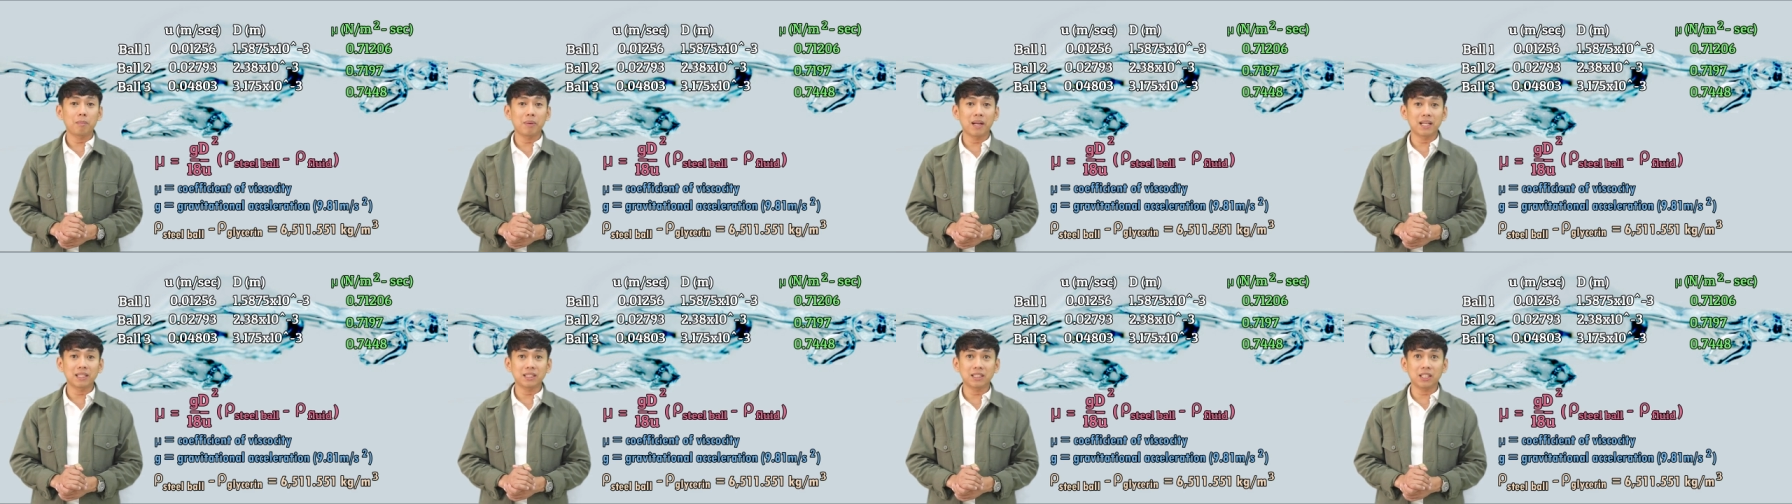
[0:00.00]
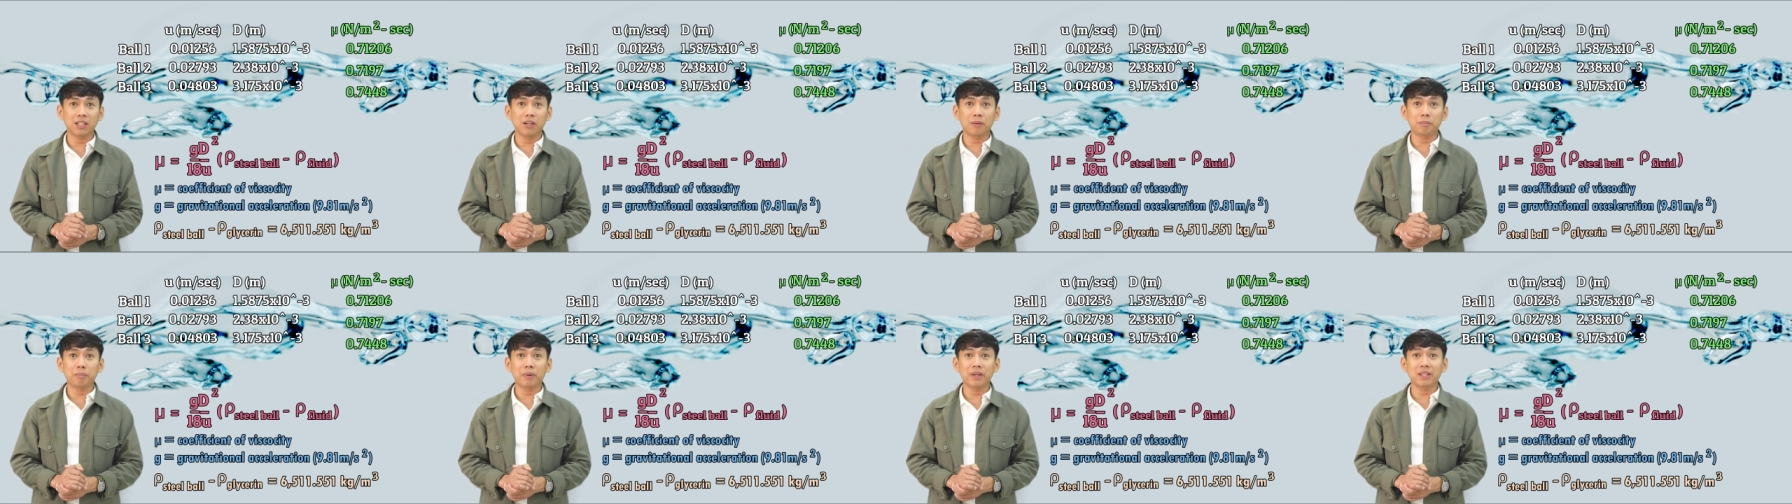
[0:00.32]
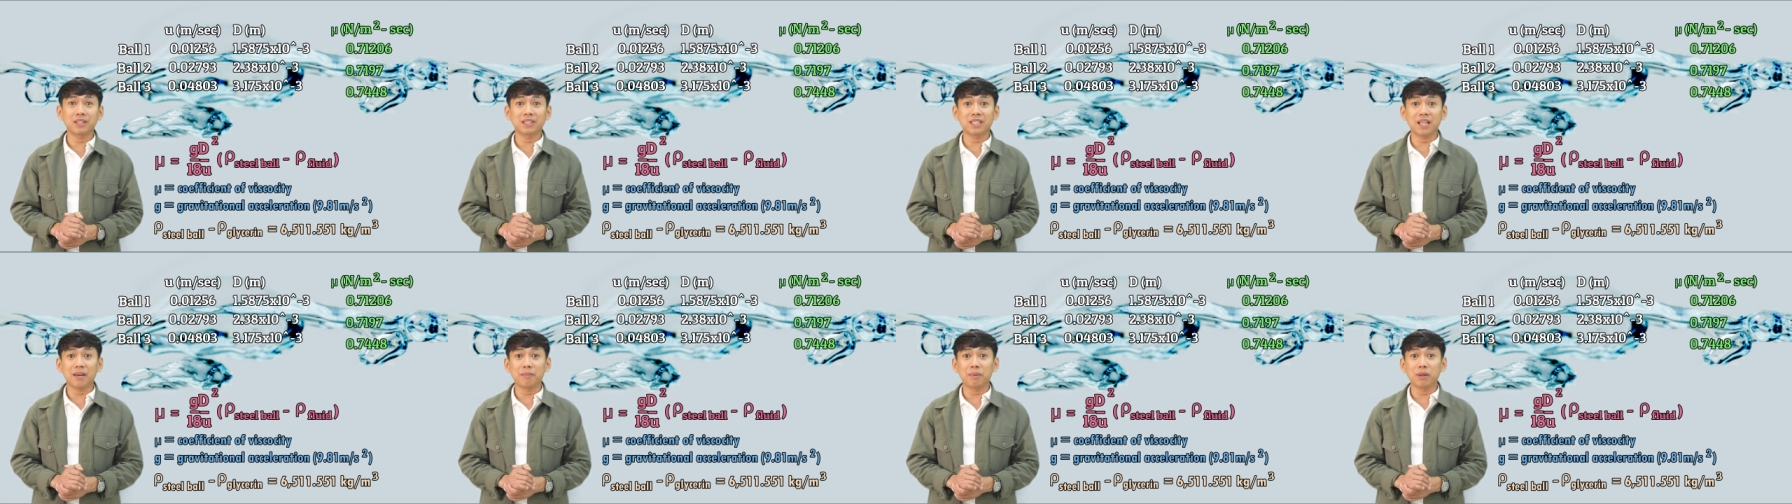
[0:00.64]
plus
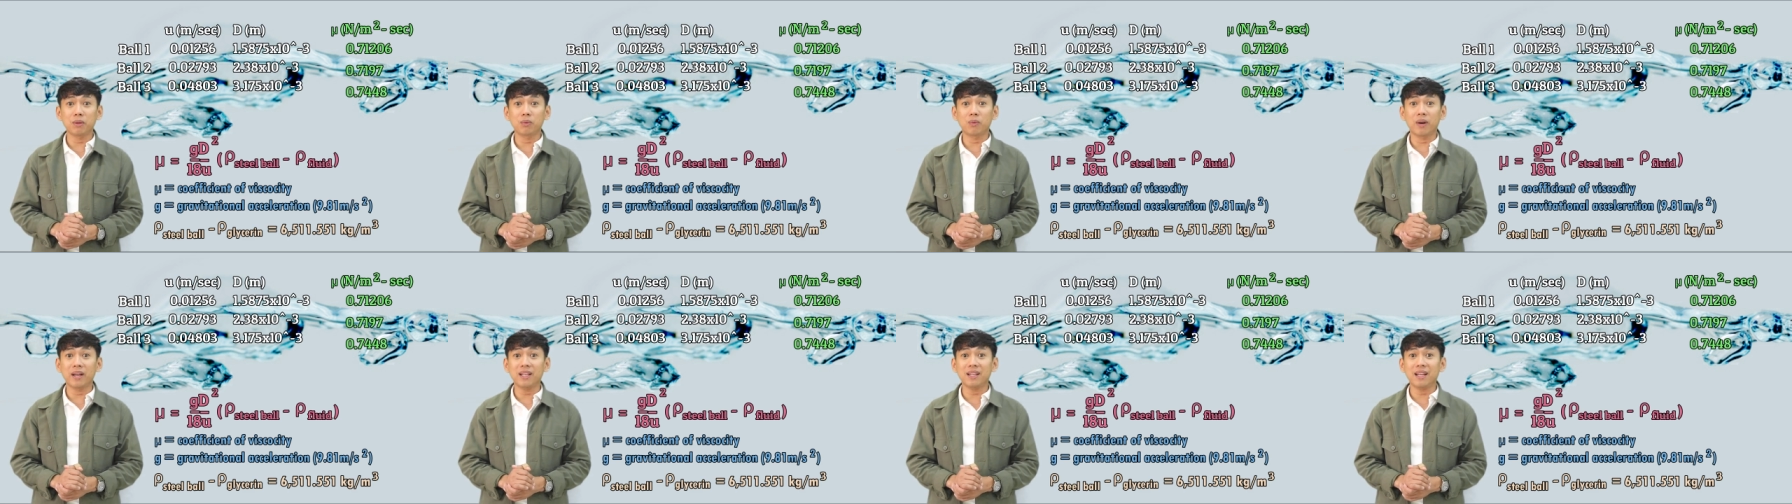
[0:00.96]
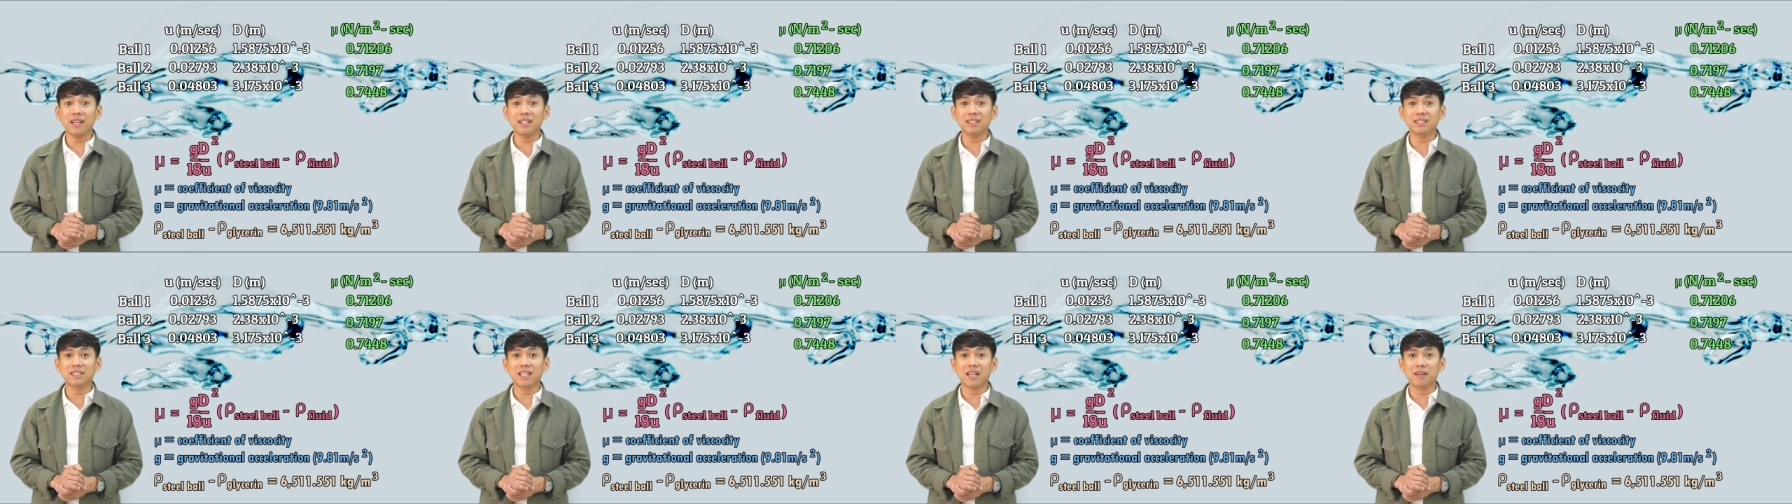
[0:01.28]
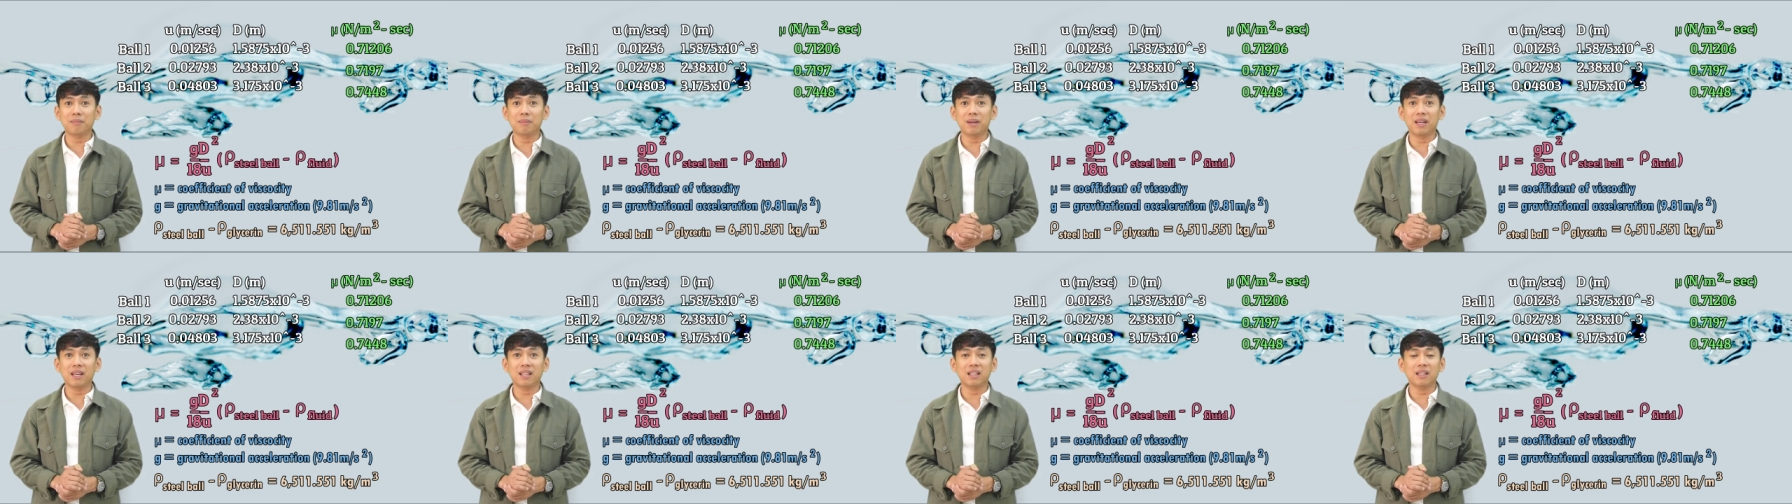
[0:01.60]

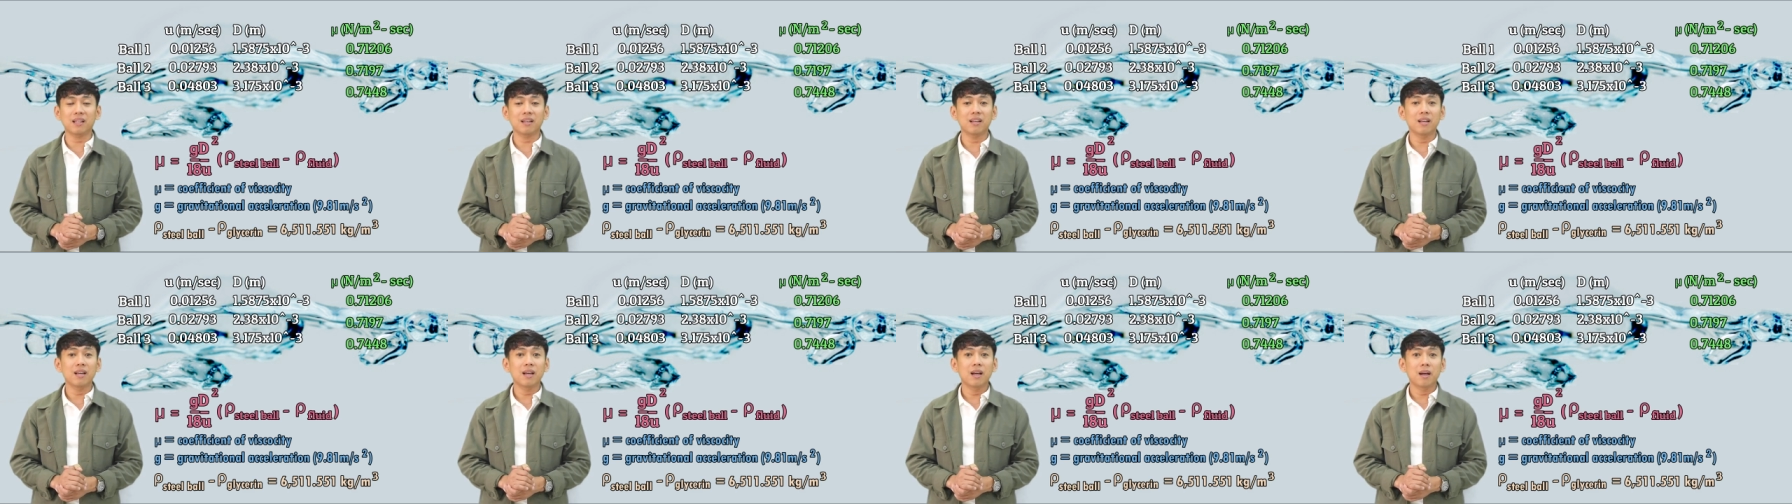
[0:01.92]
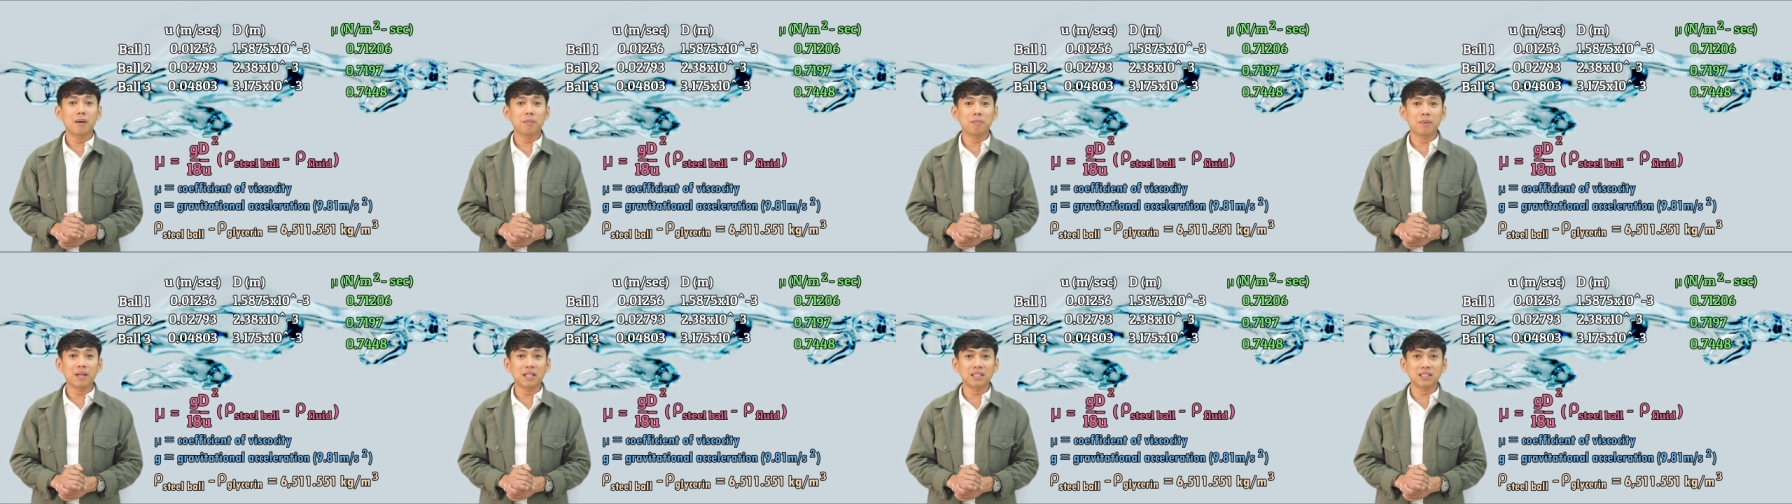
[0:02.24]
0.7197